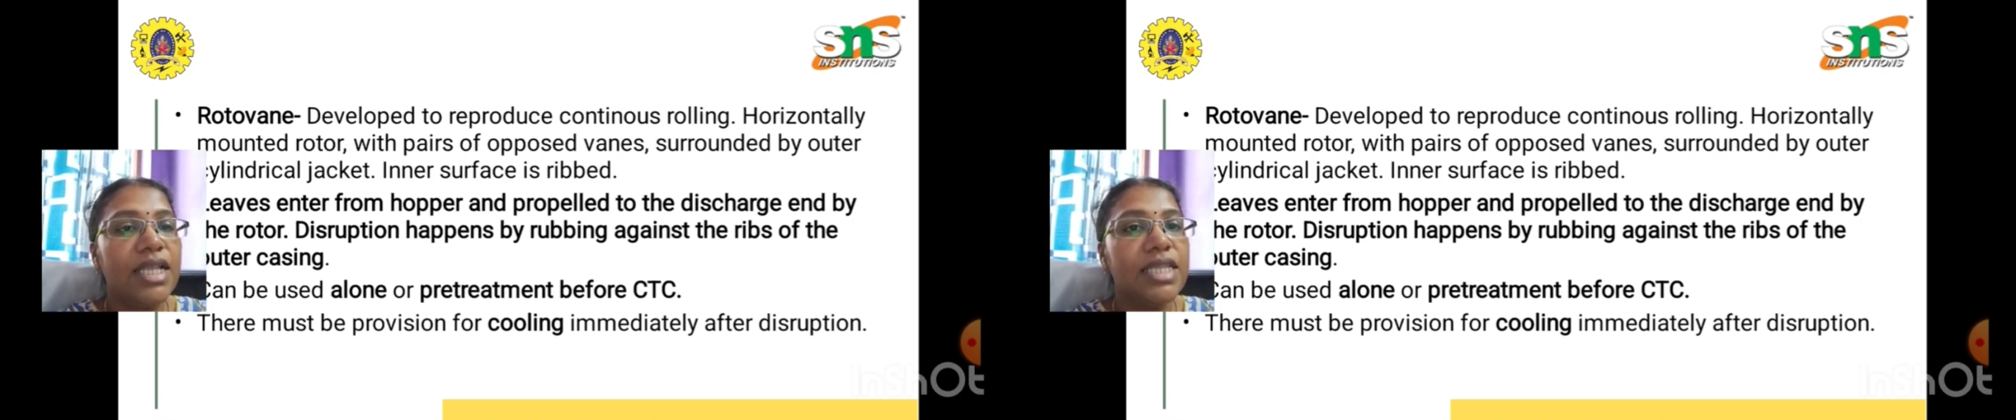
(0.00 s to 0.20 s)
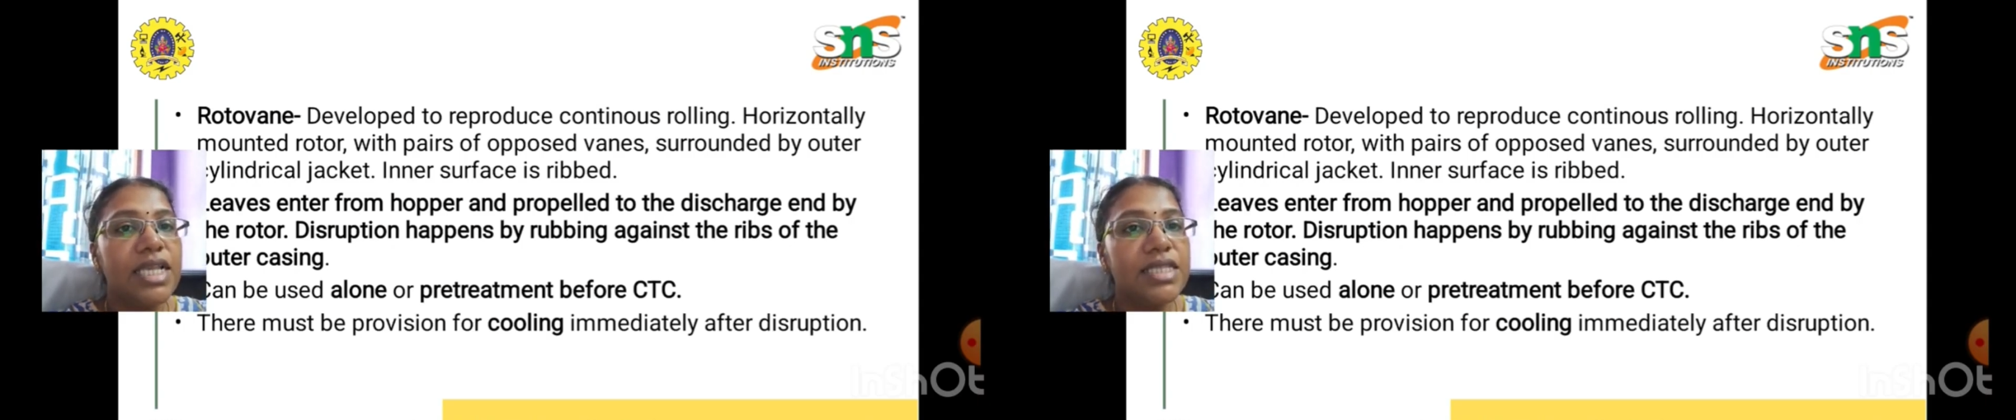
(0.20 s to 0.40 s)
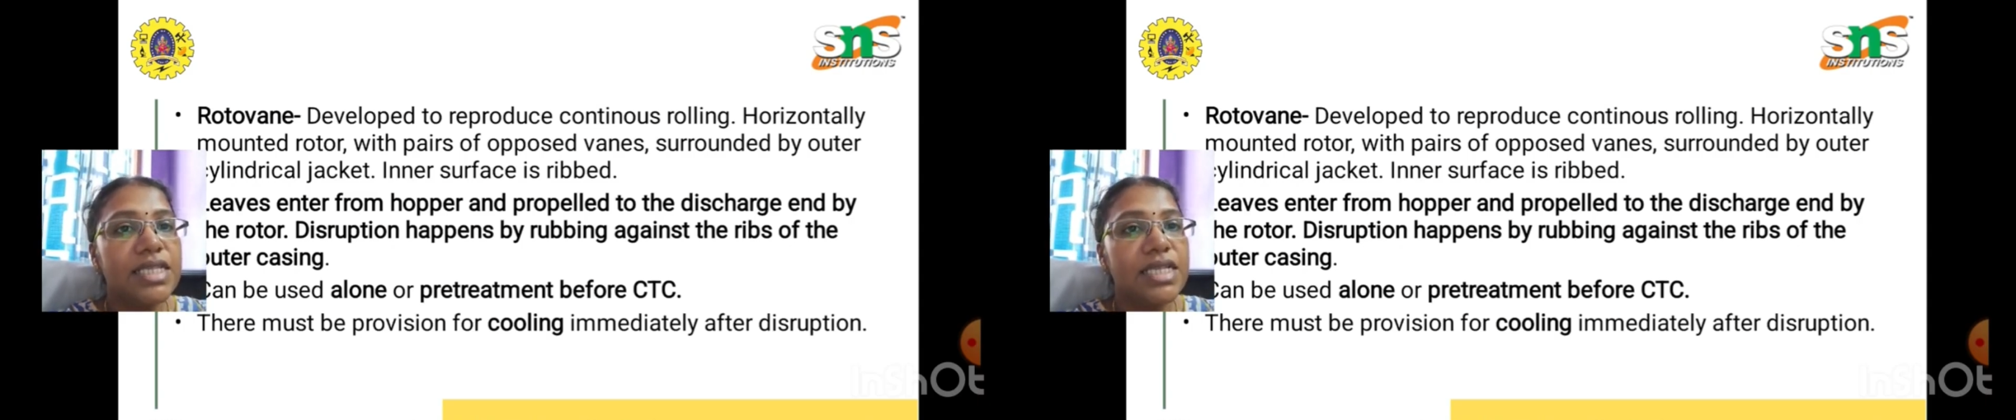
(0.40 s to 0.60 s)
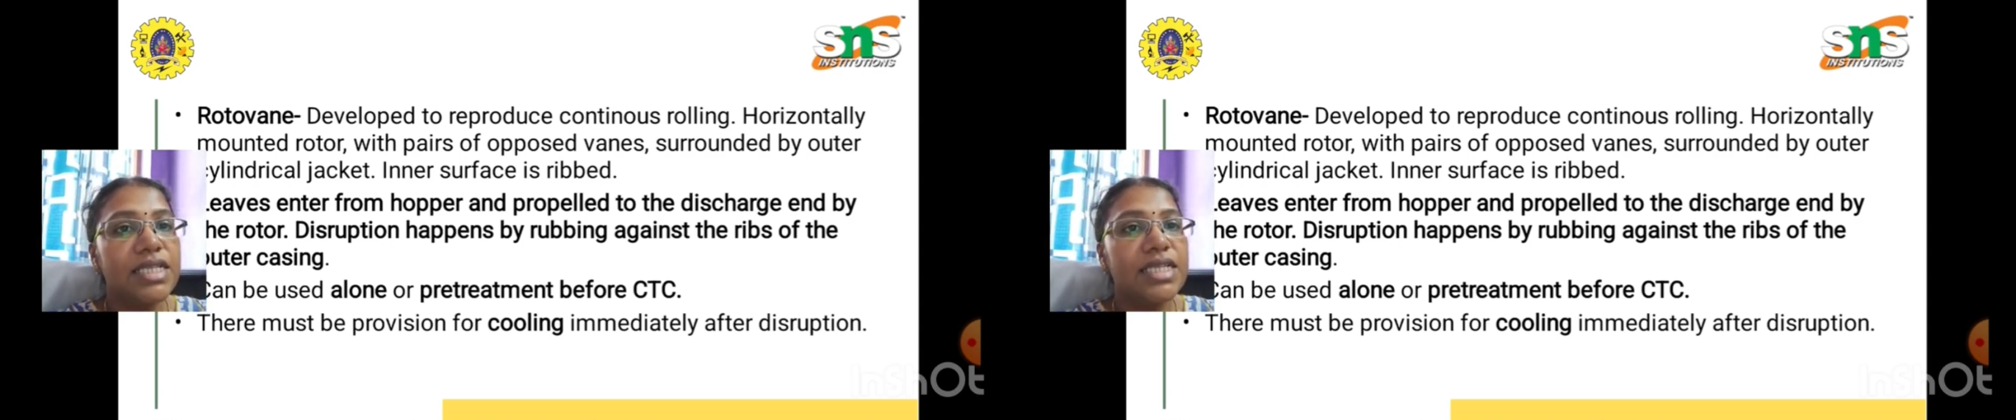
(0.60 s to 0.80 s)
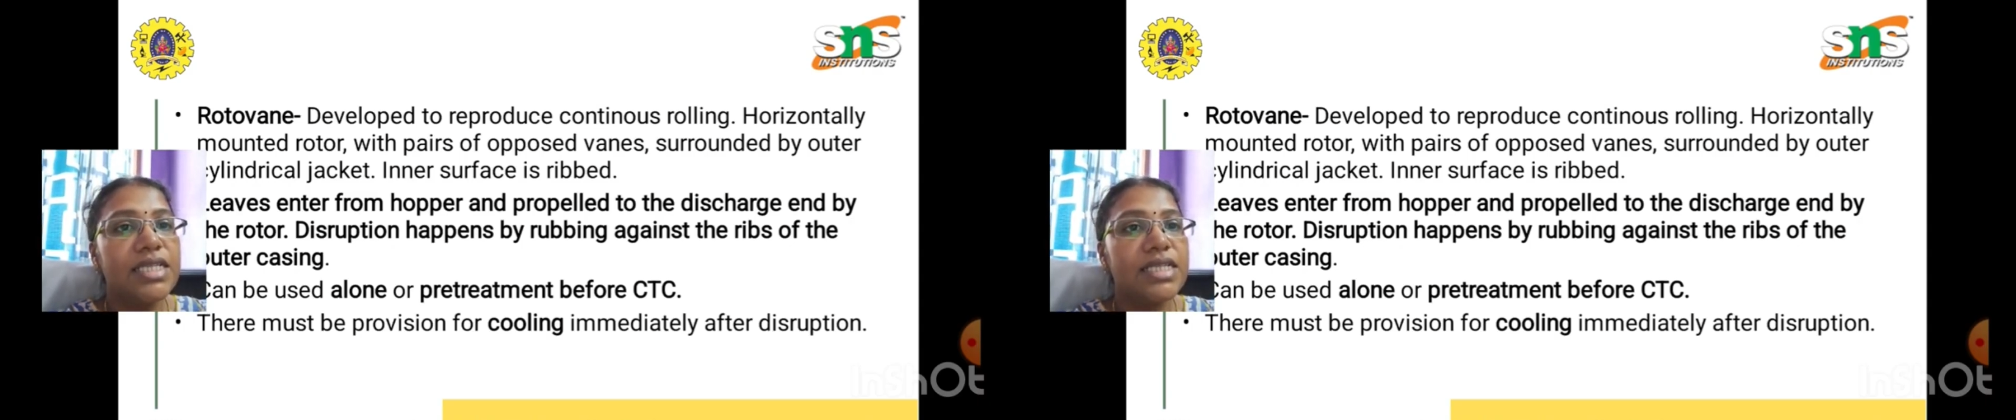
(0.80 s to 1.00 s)
This
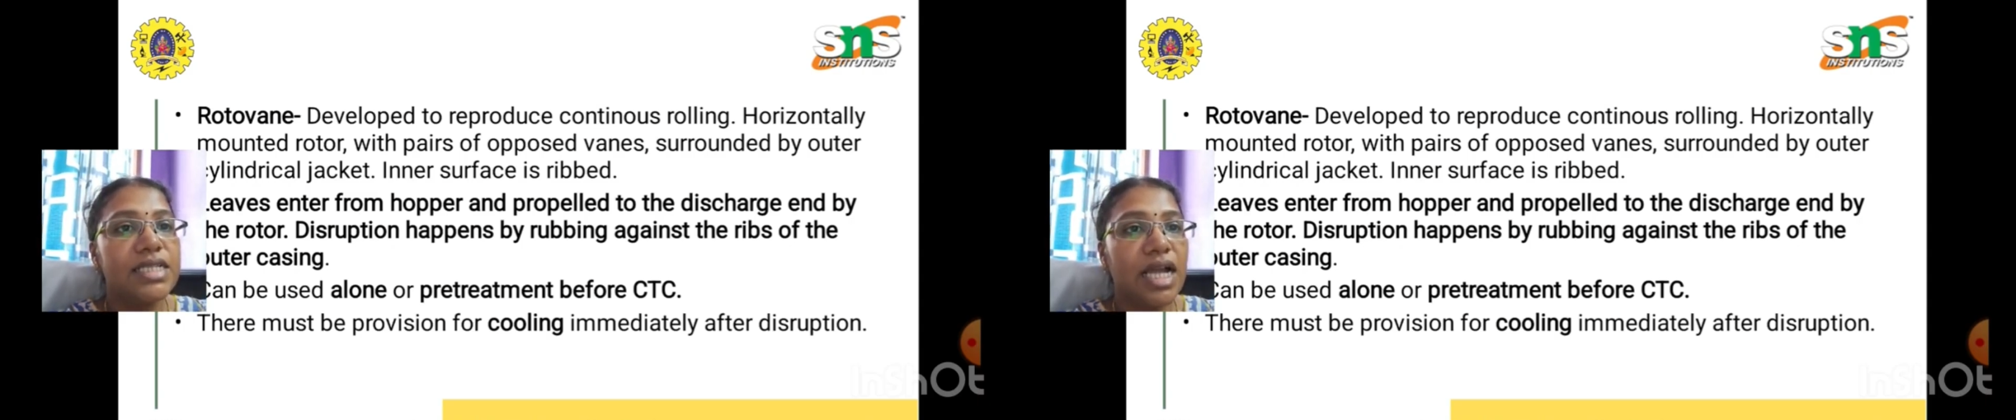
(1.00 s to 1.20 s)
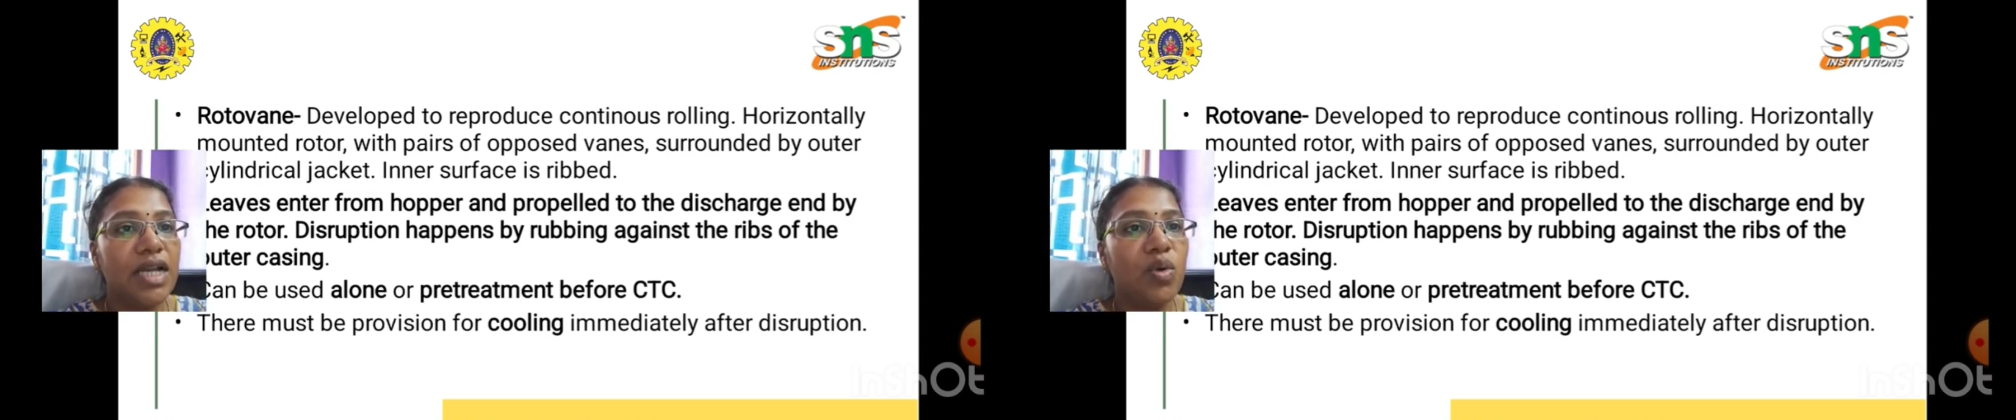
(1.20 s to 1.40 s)
is done